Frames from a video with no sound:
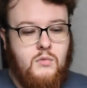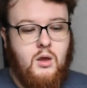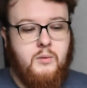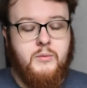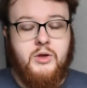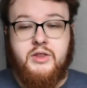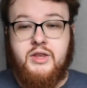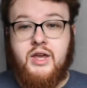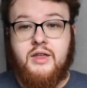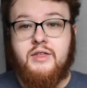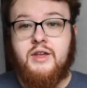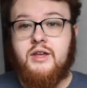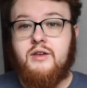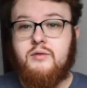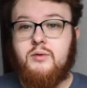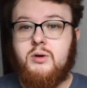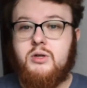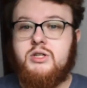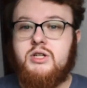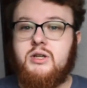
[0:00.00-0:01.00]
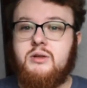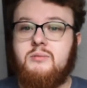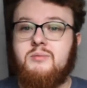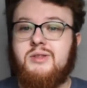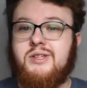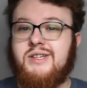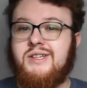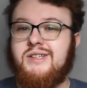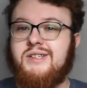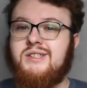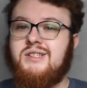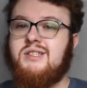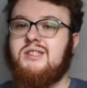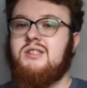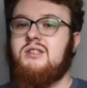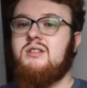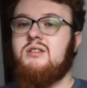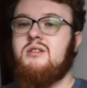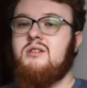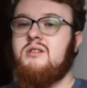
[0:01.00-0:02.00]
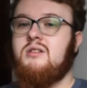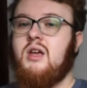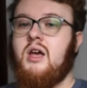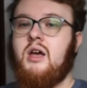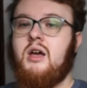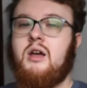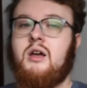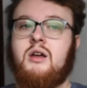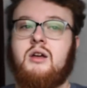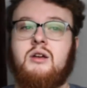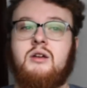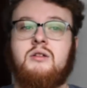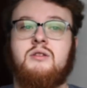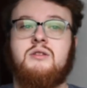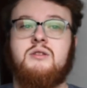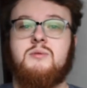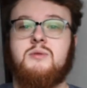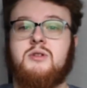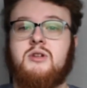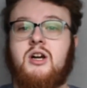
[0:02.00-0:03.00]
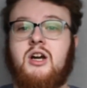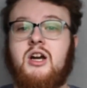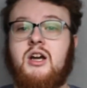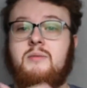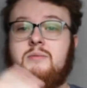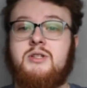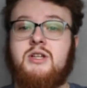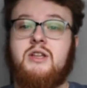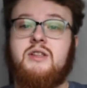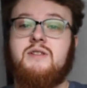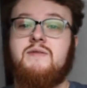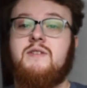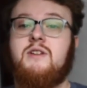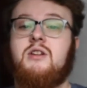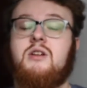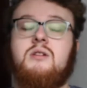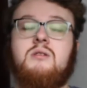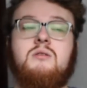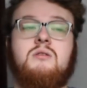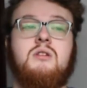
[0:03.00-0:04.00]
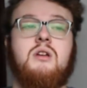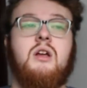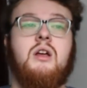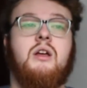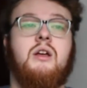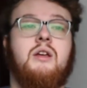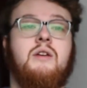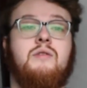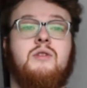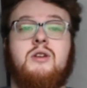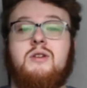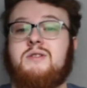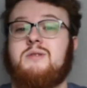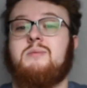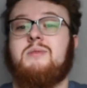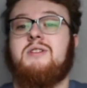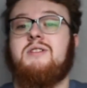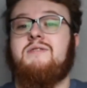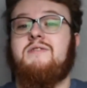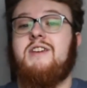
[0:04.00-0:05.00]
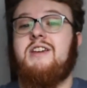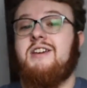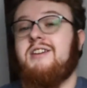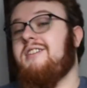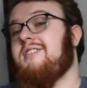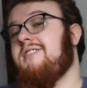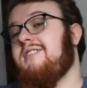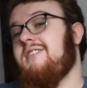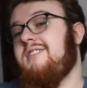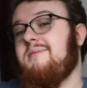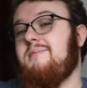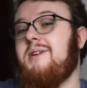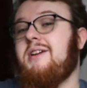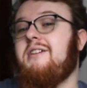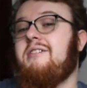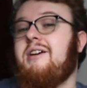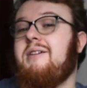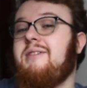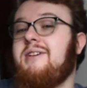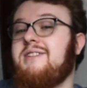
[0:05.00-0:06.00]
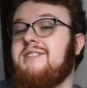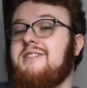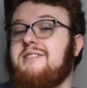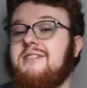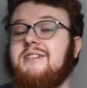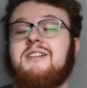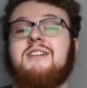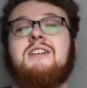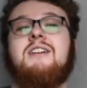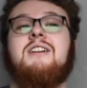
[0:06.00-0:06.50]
But yeah, thank you for watching. Please subscribe, share this video. If you know someone who's vegan, it'd be a great way to do it.